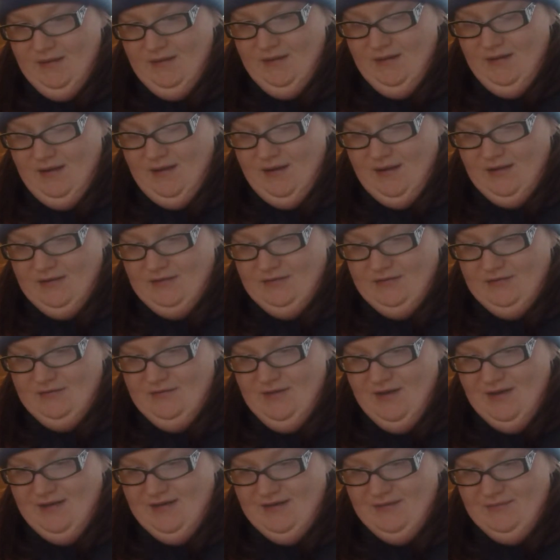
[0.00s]
Do
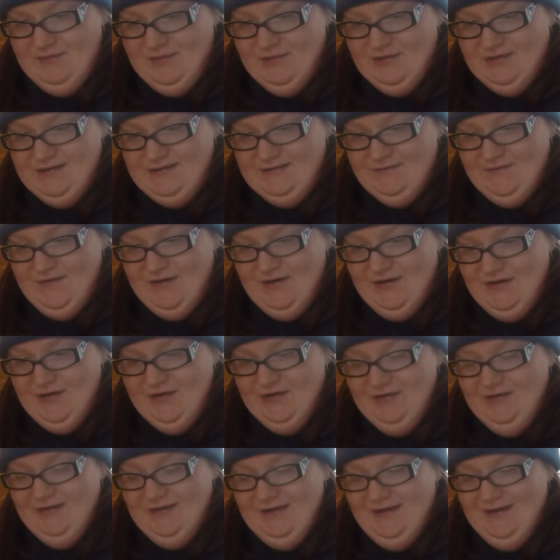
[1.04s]
not immerse
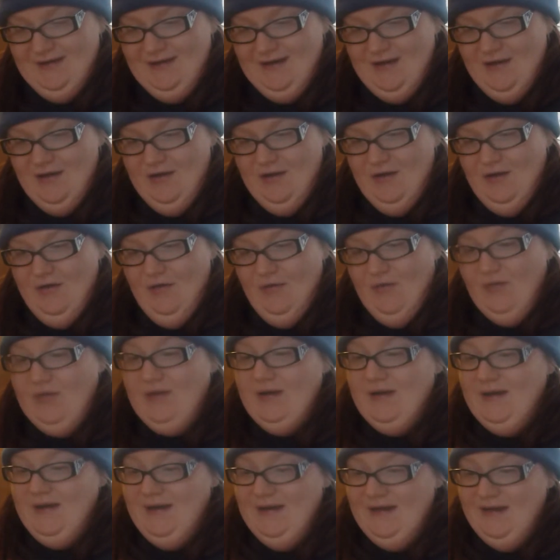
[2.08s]
Fingerling or
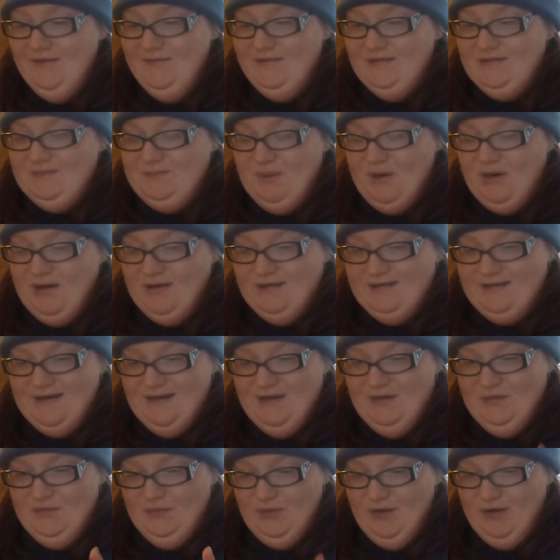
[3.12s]
any of its parts
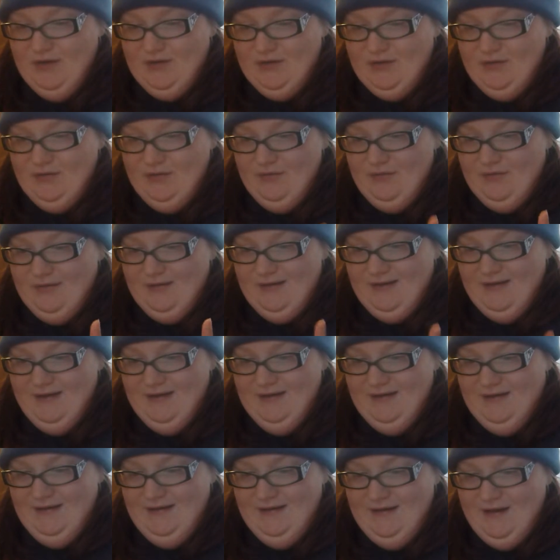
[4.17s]
in water or
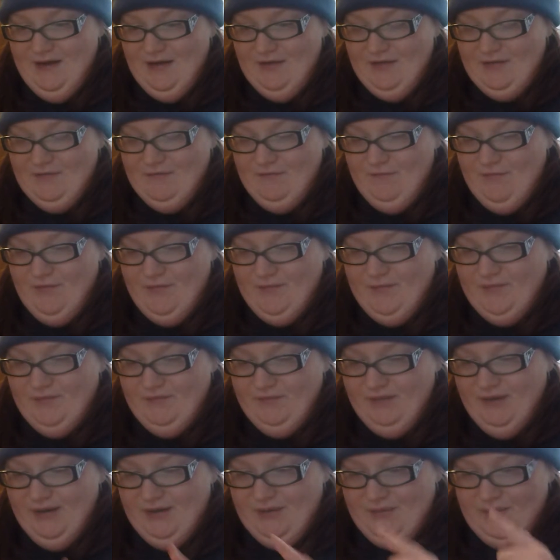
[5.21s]
any other form of
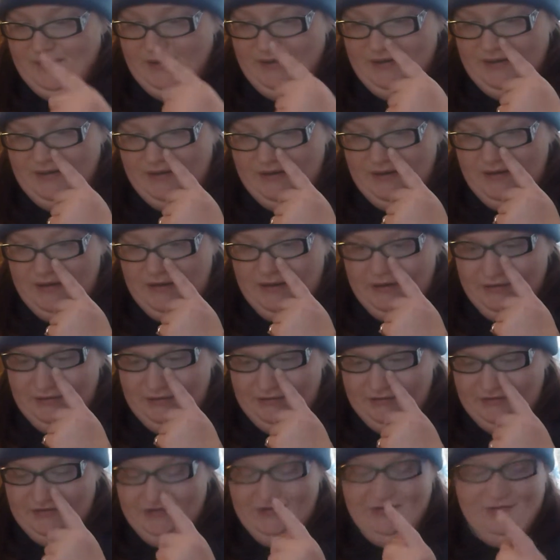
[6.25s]
liquid.
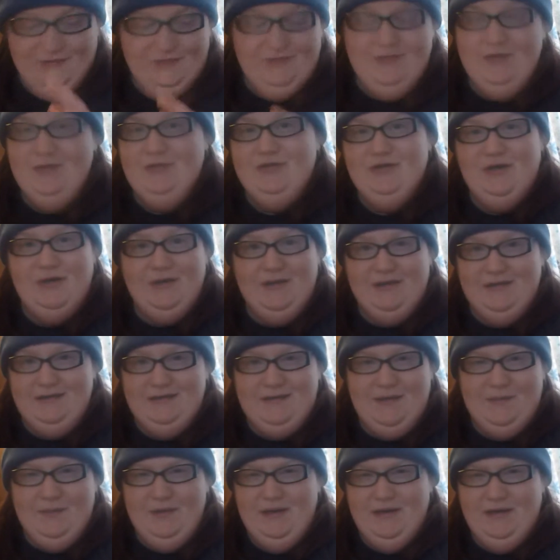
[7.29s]
No dumping
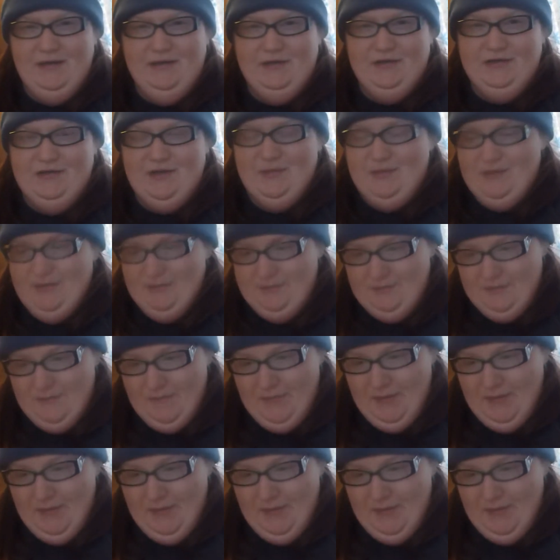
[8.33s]
it in your soda.